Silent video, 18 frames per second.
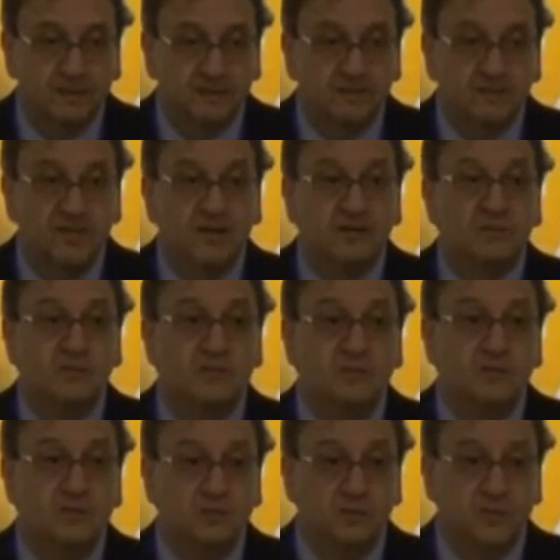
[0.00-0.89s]
Time
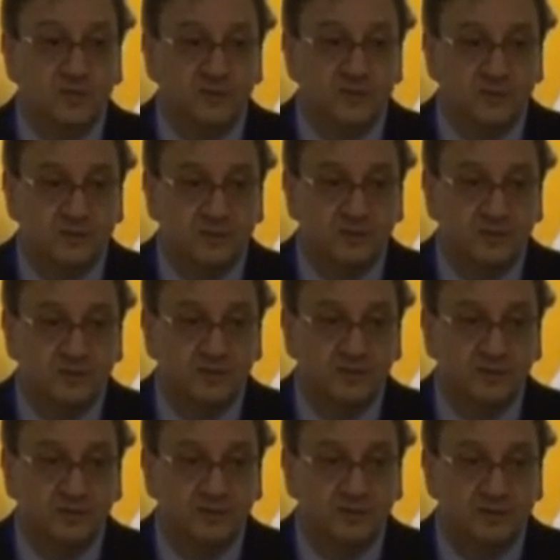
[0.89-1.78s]
is 2 weeks.
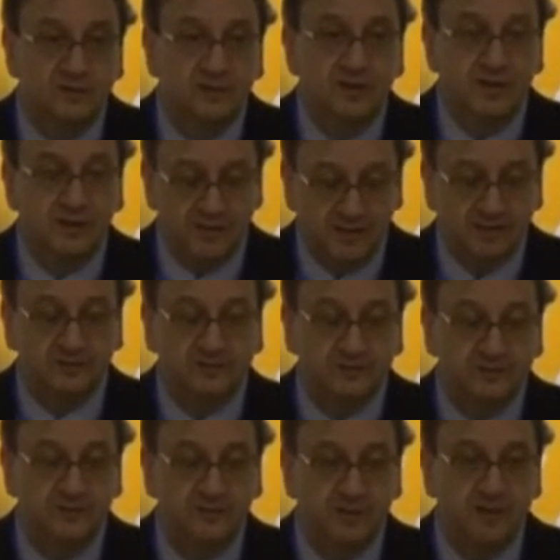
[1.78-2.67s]

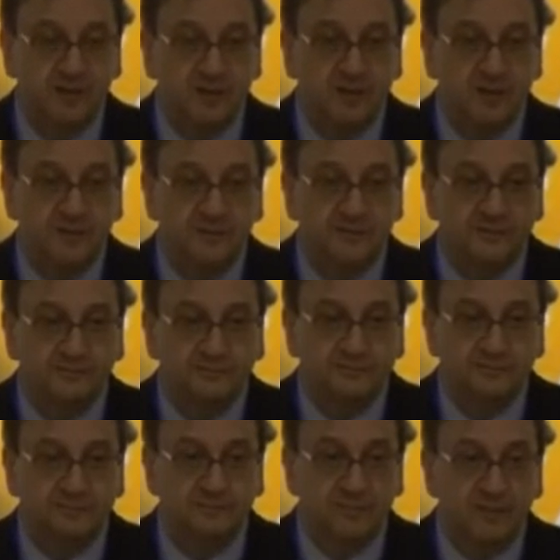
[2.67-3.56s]
Yes.
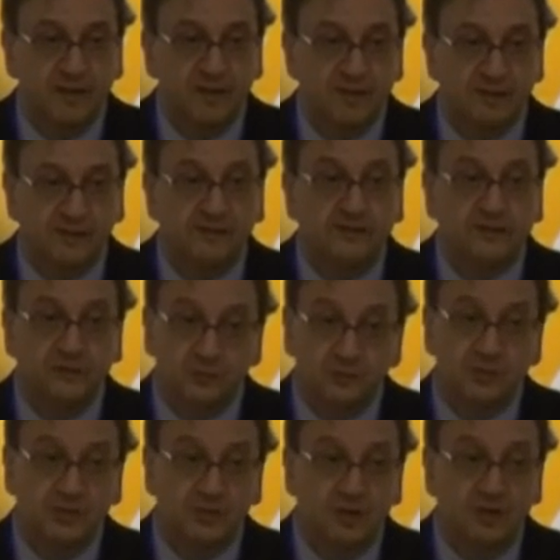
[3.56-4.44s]
It
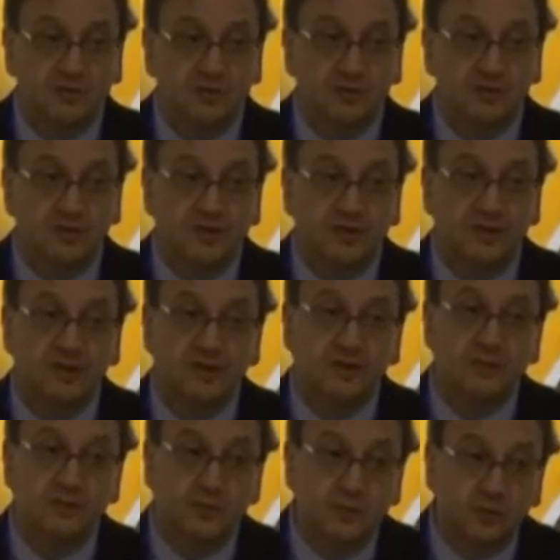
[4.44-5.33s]
could be longer in
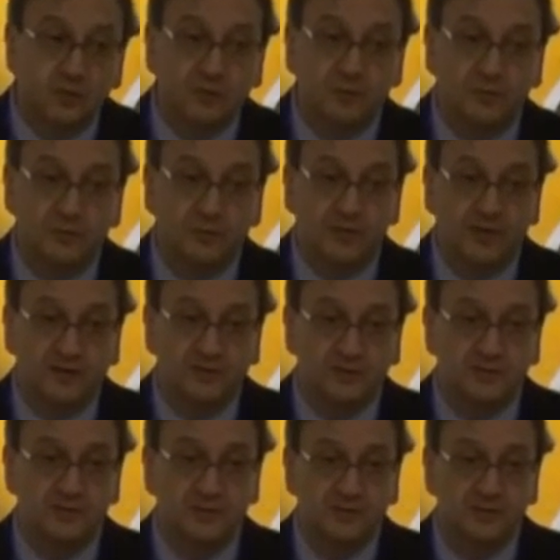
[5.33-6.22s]
immune
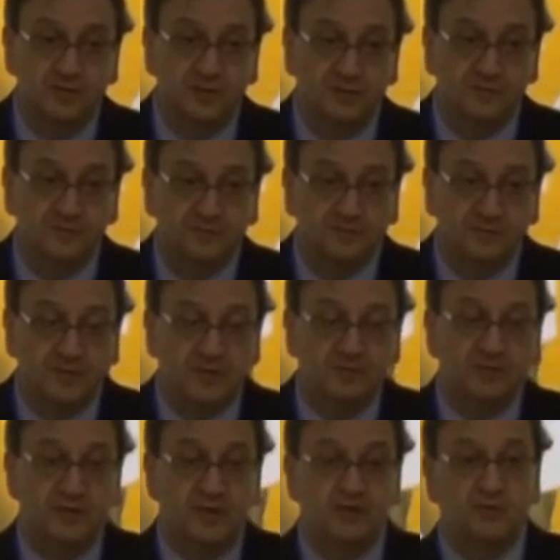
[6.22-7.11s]
compromised.
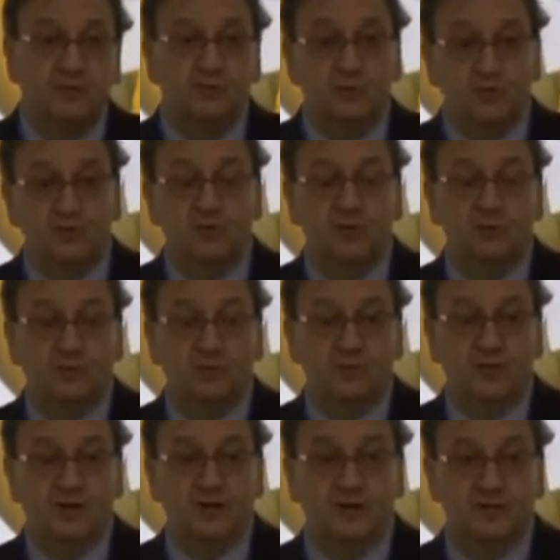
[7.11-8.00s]
If they are immune
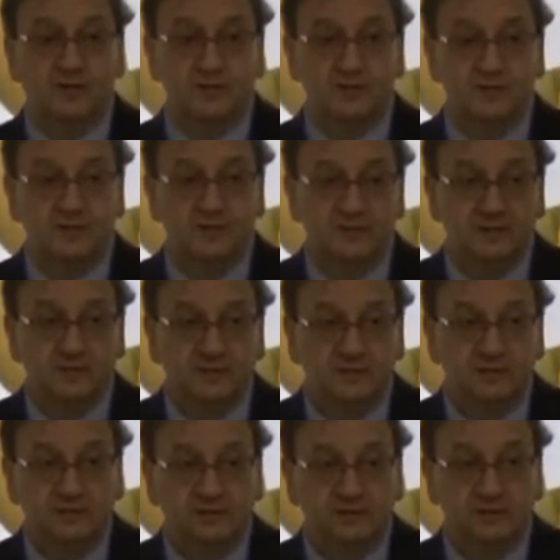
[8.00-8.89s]
compromised,
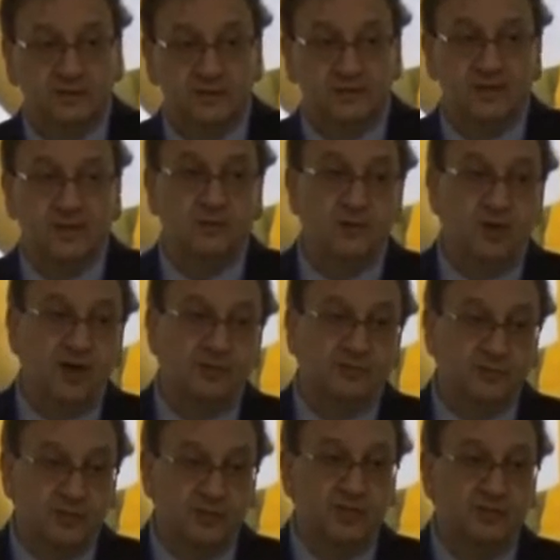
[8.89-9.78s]
then you
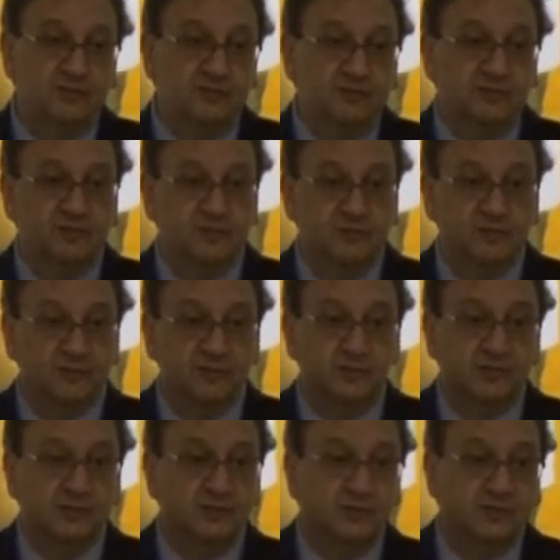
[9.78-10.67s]
have to give
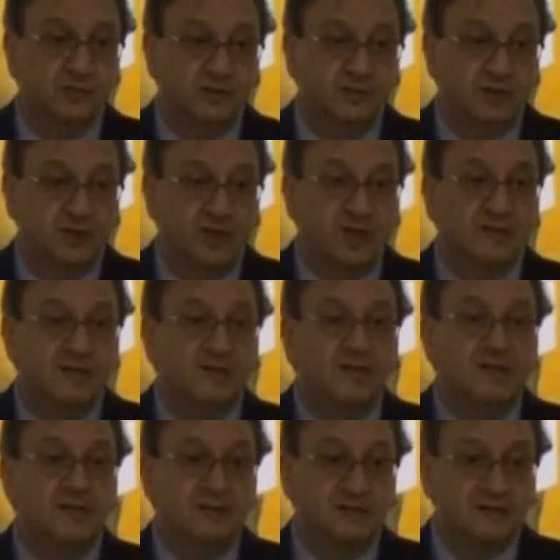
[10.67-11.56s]
at
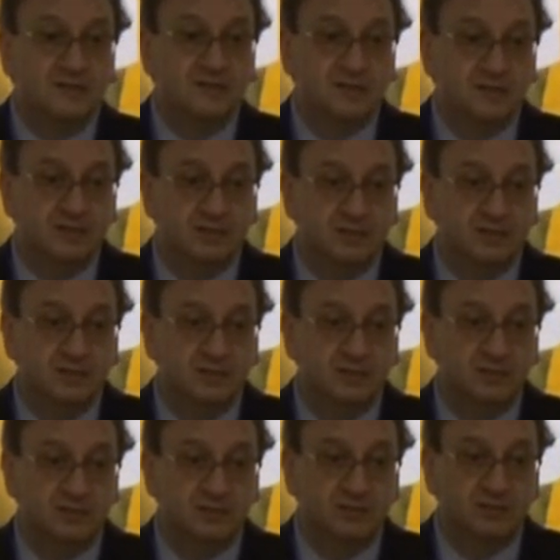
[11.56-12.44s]
least
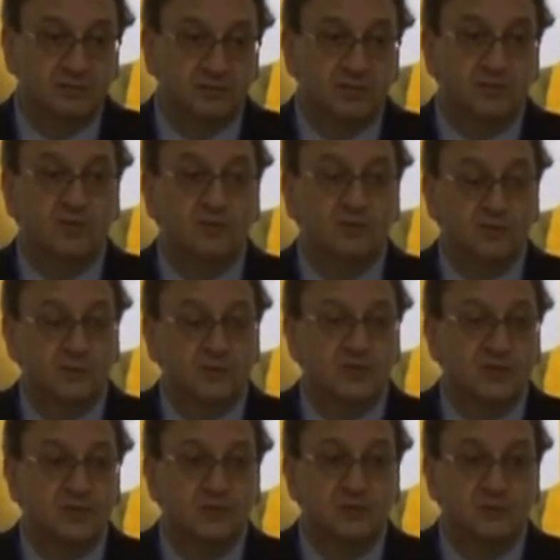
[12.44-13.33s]
4 to
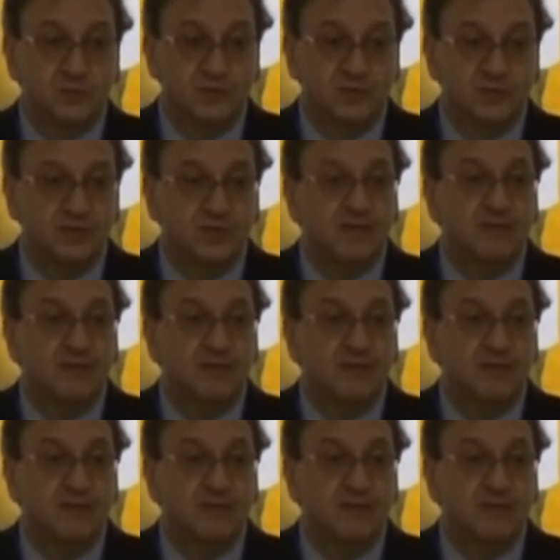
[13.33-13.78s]
6 weeks,